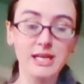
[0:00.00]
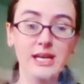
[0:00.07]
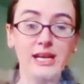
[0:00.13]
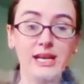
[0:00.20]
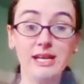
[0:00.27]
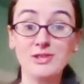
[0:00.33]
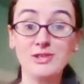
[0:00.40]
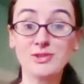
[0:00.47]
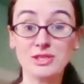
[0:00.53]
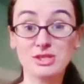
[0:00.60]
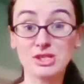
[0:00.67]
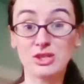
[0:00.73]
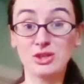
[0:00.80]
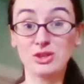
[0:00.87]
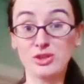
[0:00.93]
And I
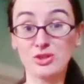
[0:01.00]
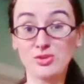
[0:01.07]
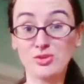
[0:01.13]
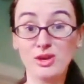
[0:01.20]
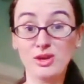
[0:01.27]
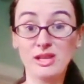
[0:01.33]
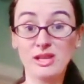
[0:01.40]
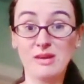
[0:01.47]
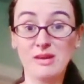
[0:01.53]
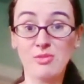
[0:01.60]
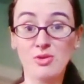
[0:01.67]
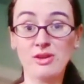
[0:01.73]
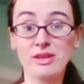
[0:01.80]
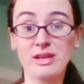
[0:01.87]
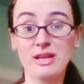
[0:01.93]
trust glue a lot
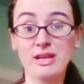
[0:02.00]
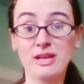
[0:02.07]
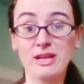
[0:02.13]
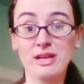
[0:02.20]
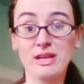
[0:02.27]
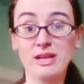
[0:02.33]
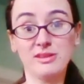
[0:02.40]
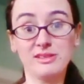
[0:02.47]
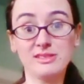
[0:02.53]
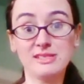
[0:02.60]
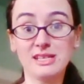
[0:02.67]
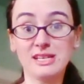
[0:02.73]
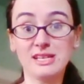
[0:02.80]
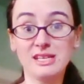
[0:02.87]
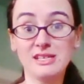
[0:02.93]
more than I trust
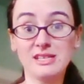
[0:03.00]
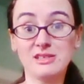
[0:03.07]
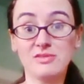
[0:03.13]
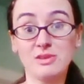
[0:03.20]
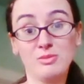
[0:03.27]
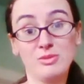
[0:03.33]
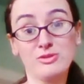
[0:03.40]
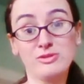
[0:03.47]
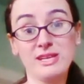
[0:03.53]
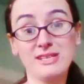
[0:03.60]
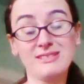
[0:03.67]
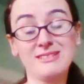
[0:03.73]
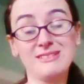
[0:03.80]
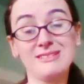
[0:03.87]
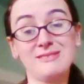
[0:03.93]
peel and stick adhesive in
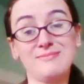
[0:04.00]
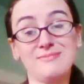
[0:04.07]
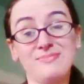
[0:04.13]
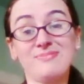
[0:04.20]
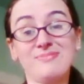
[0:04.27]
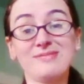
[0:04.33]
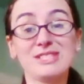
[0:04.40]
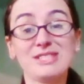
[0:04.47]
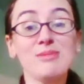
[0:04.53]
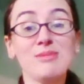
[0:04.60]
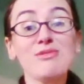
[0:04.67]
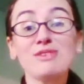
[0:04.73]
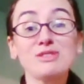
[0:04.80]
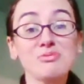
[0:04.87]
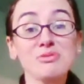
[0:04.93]
most cases.
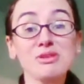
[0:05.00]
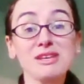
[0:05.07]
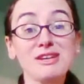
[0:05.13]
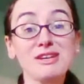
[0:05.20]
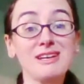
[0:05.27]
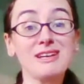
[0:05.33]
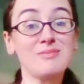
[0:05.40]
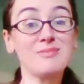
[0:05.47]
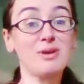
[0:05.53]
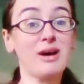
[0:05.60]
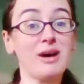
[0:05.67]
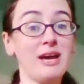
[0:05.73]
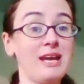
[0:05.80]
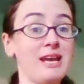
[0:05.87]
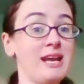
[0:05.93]
Some of it's really good,
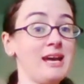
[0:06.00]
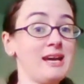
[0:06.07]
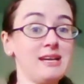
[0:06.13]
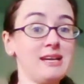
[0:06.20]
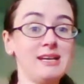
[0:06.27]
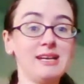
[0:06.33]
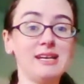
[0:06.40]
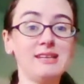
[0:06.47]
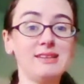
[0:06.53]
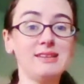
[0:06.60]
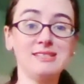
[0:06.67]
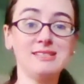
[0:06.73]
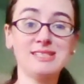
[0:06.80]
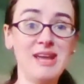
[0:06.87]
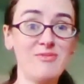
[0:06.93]
but
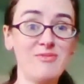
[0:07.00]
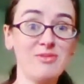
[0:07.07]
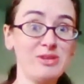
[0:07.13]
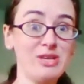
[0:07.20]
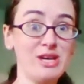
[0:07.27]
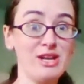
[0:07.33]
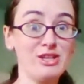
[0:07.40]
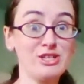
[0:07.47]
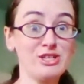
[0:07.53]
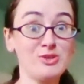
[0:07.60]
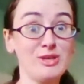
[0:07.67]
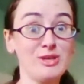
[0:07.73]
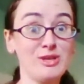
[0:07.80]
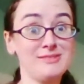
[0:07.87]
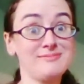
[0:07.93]
these came from the dollar
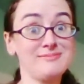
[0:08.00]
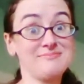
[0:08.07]
store.